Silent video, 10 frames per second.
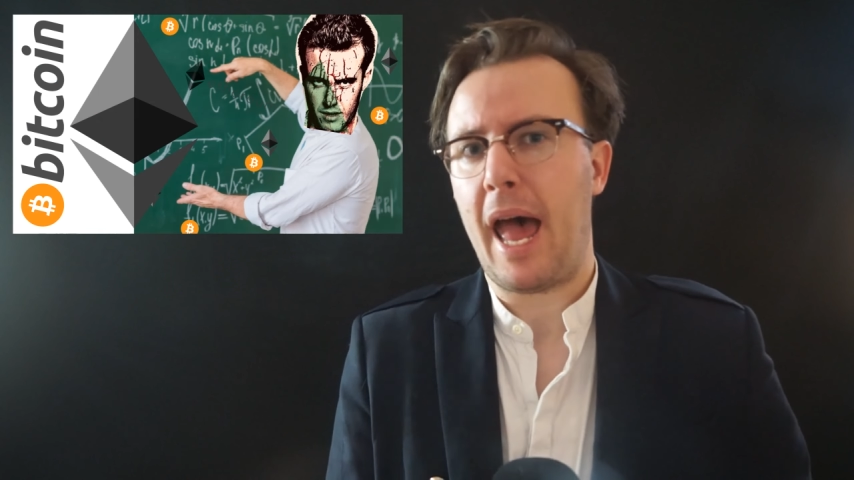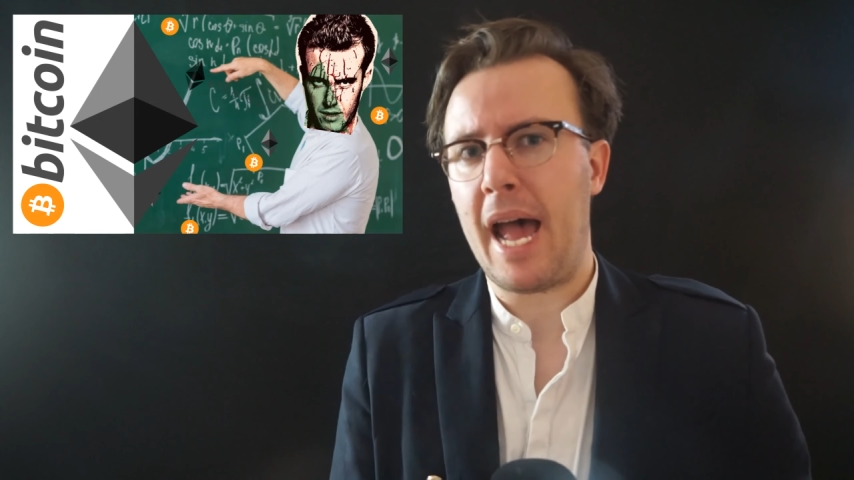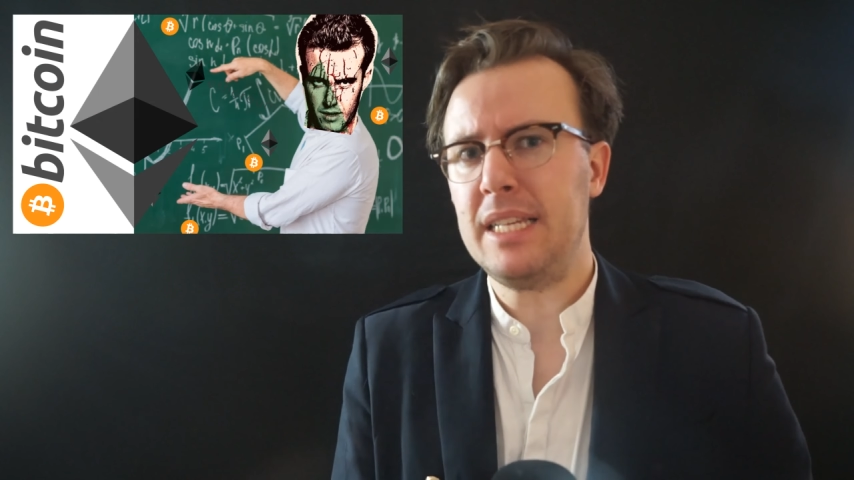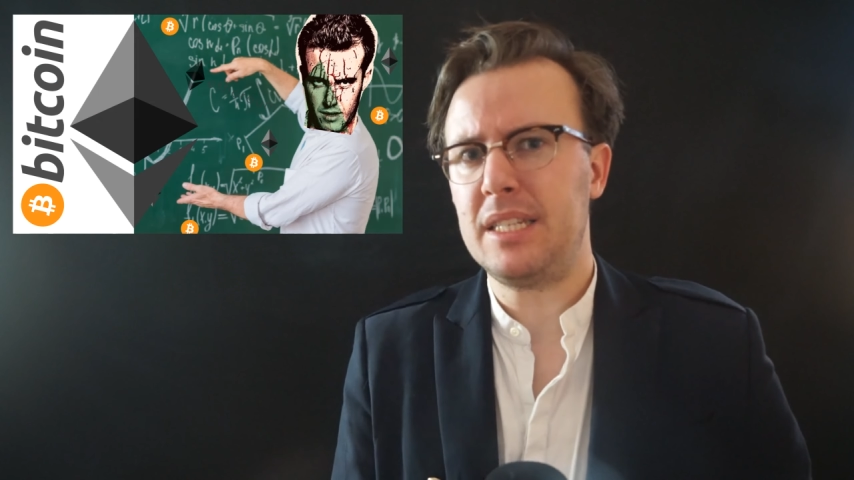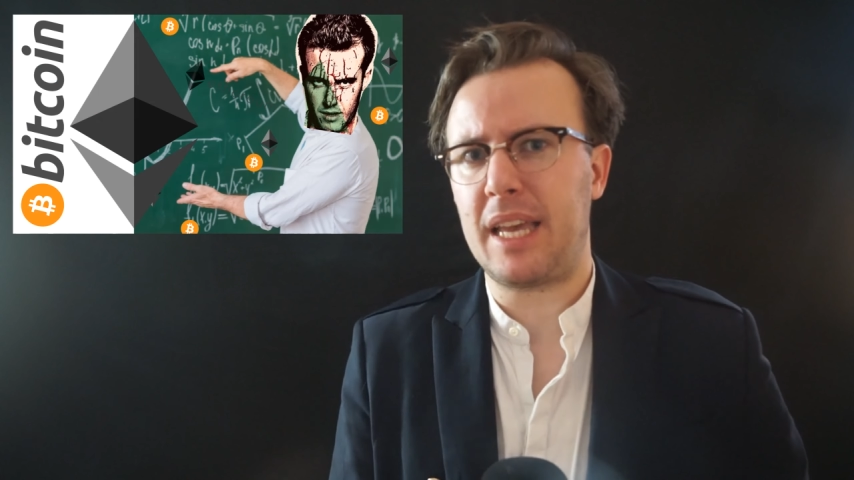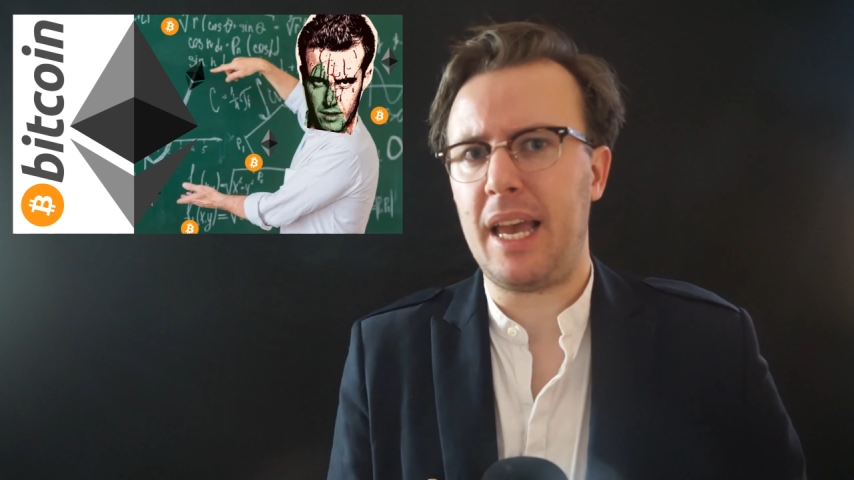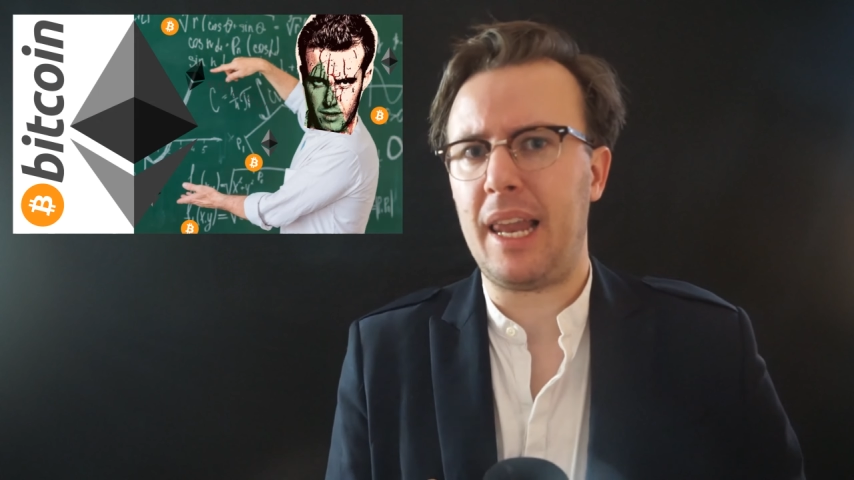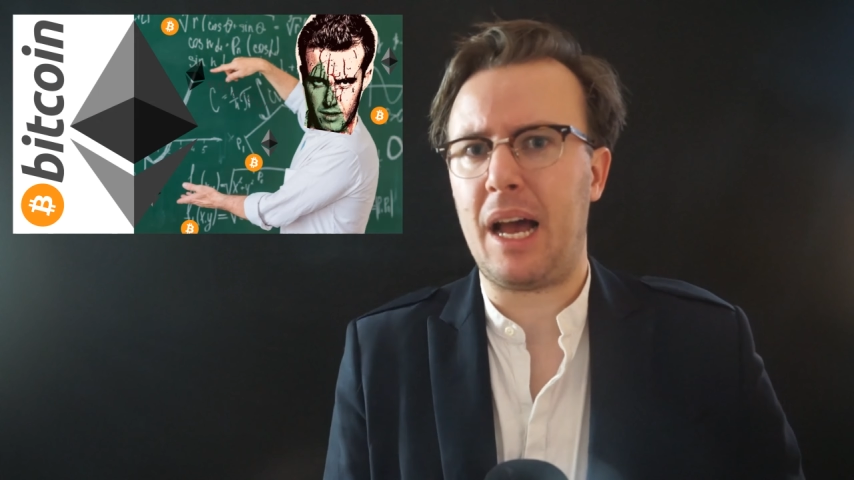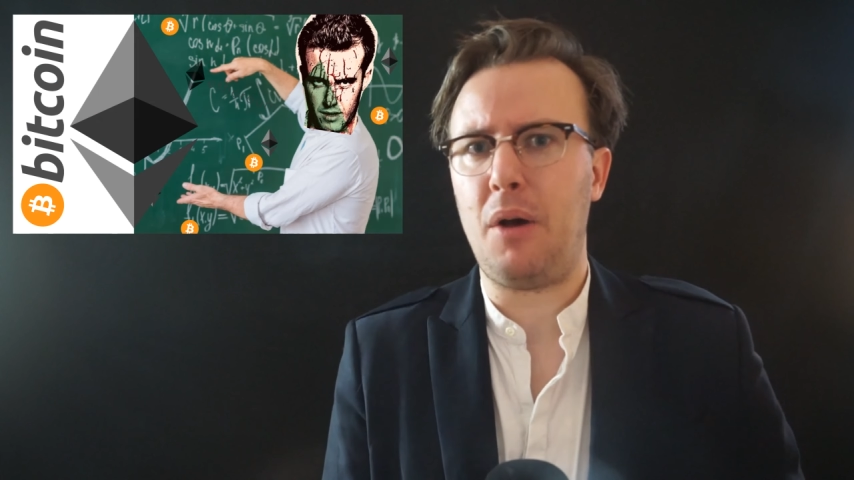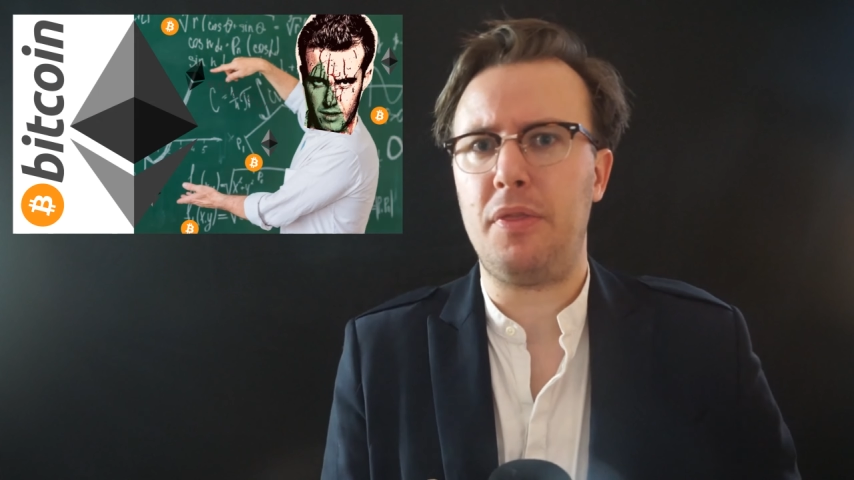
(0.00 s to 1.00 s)
and
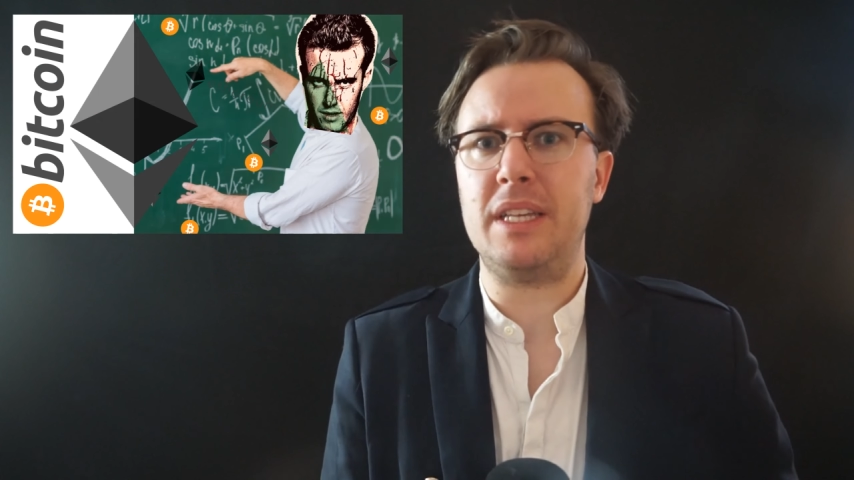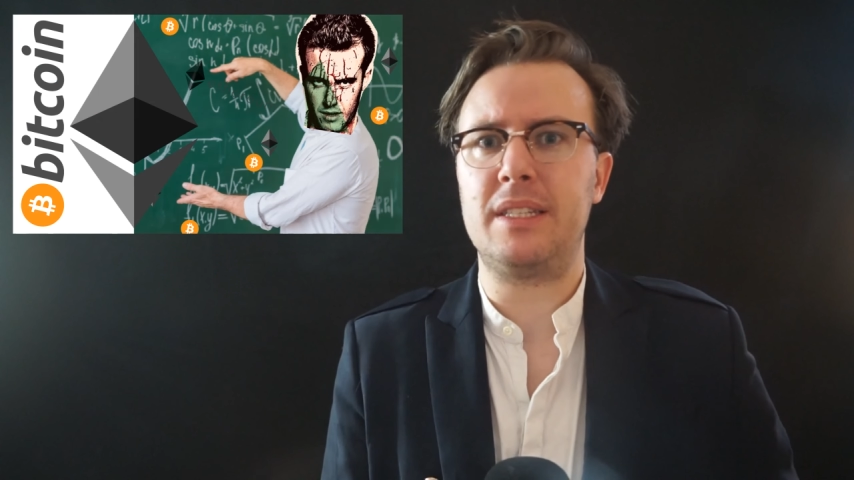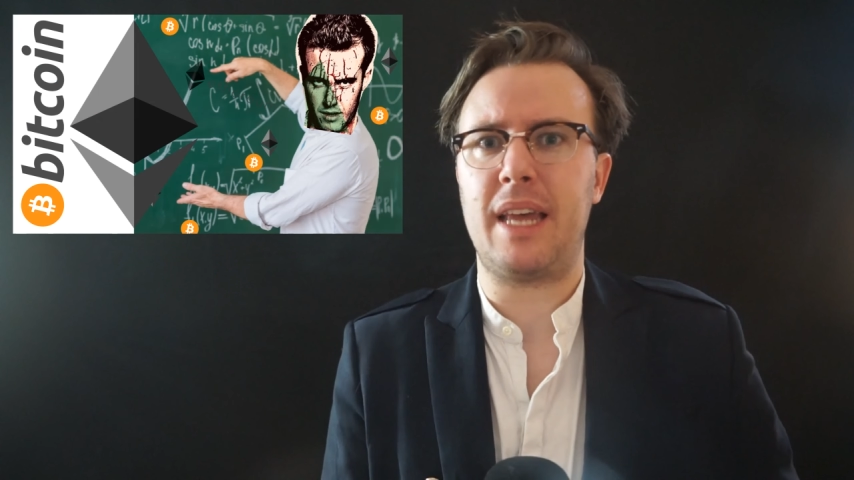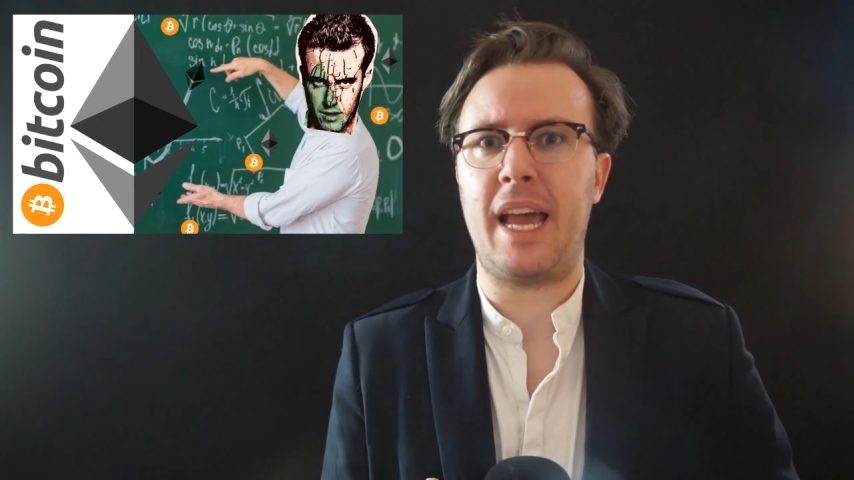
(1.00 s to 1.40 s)
scale out this